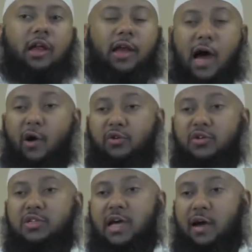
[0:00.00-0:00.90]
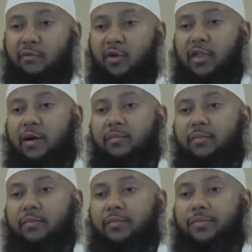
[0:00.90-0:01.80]
Now it was time for
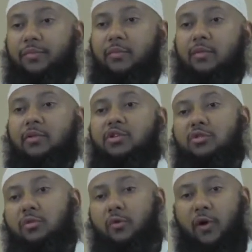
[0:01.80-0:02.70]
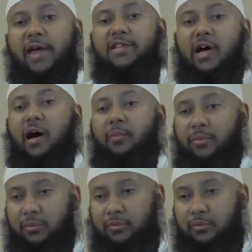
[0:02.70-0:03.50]
them to rise up,